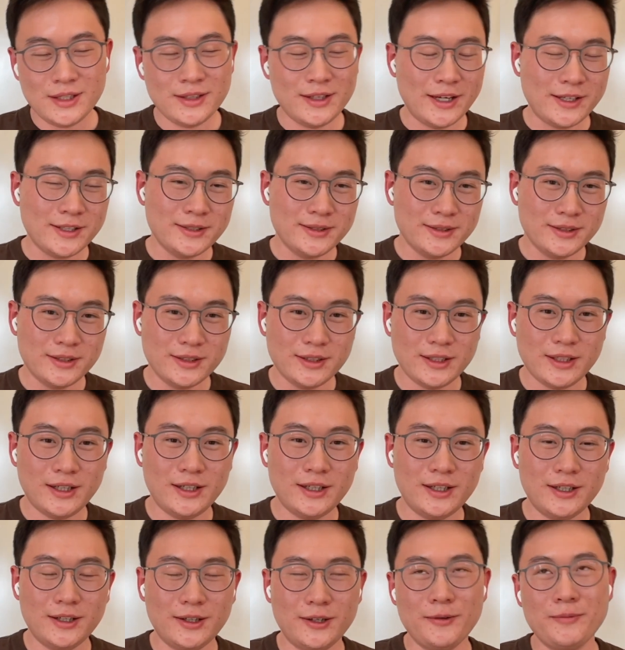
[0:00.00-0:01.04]
Like
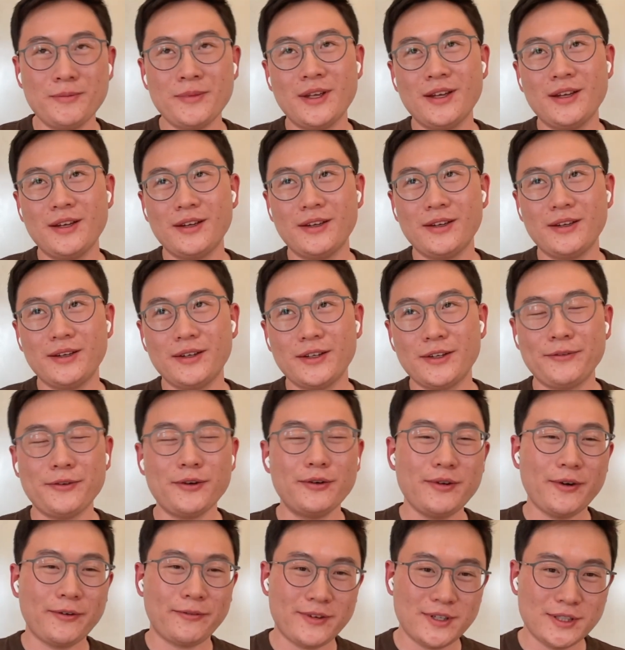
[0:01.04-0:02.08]
if
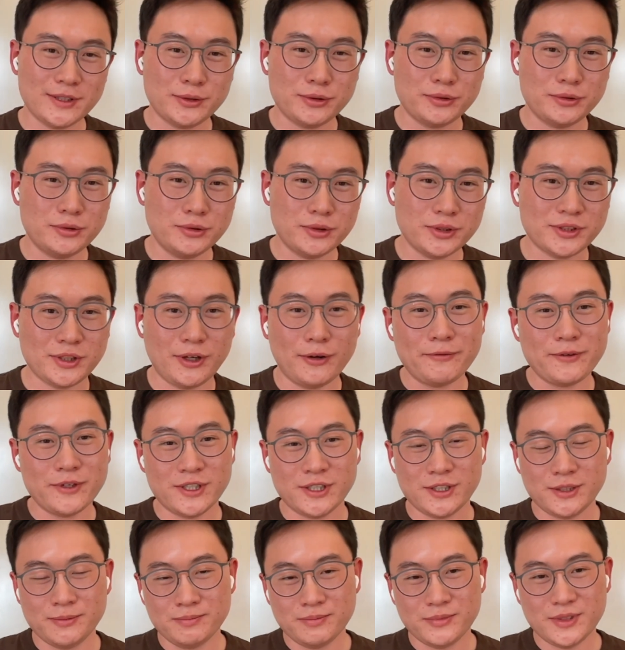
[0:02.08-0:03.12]
you refer to
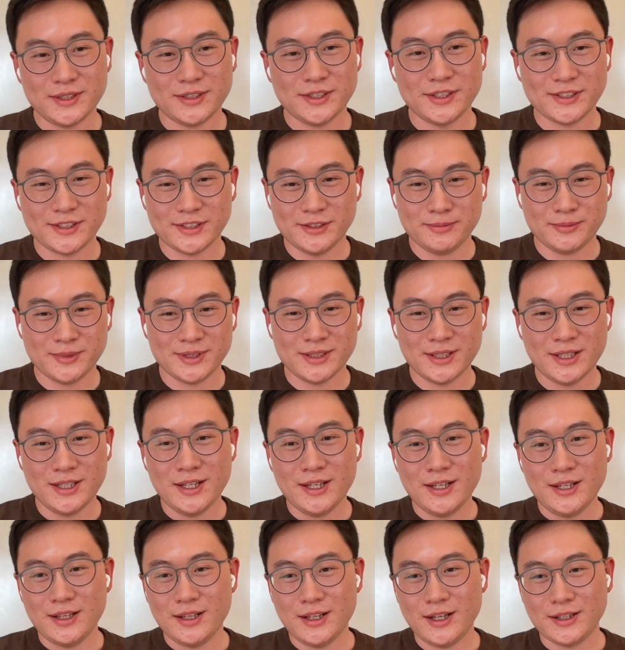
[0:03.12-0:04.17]
software systems,
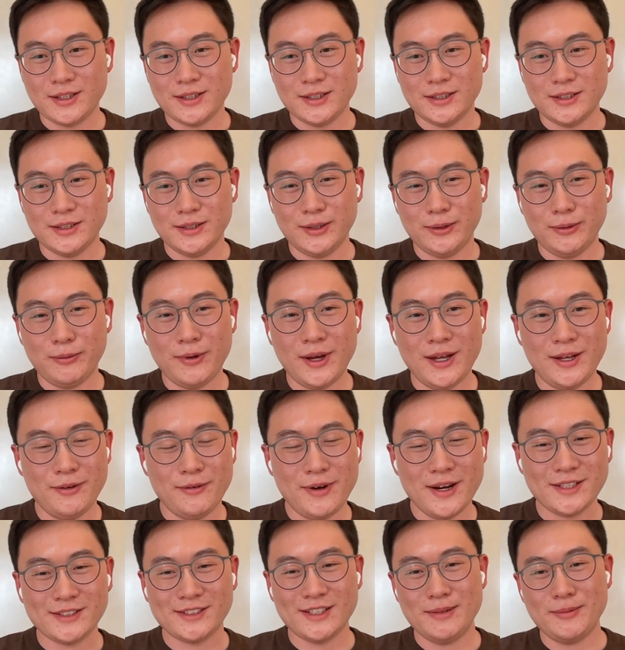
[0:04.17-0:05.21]
like
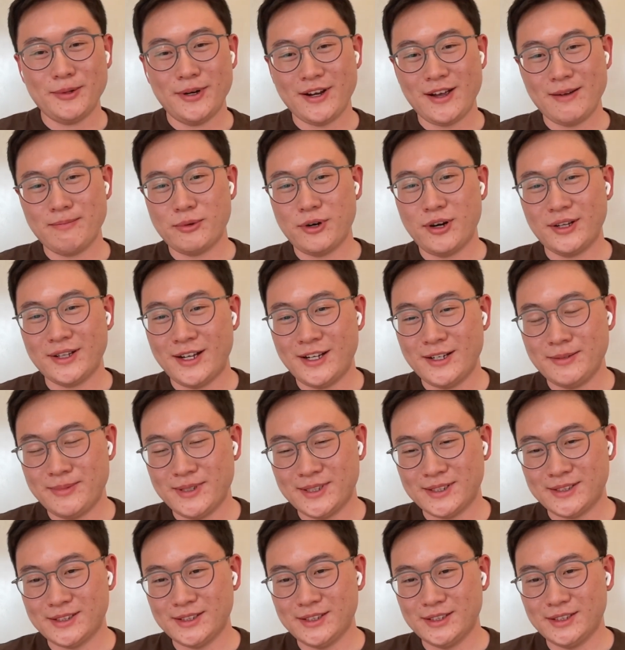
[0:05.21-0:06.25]
one example I can brought
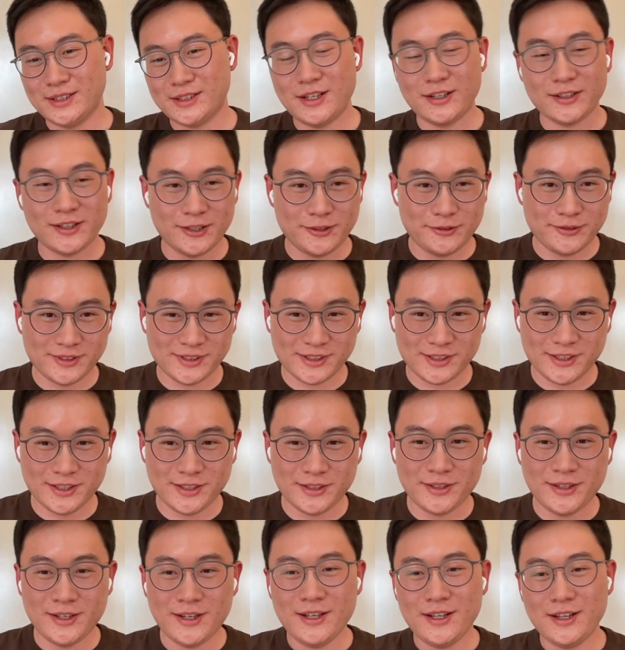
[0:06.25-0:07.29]
up is
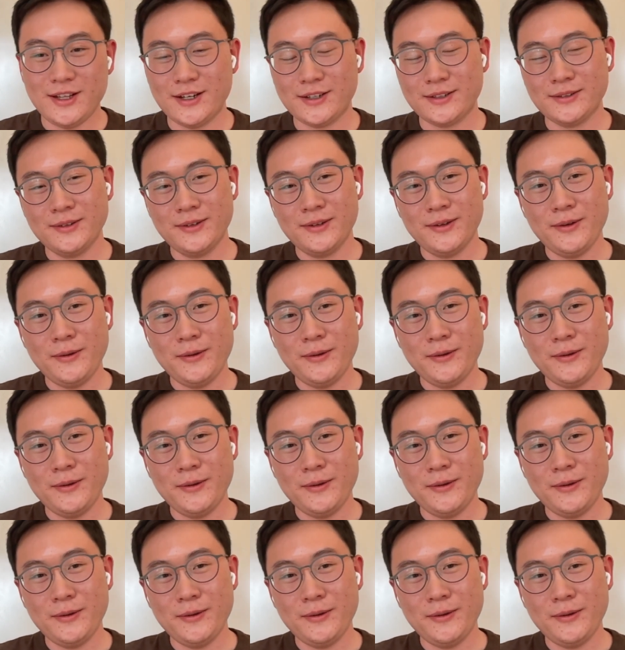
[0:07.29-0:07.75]
concurrency. Like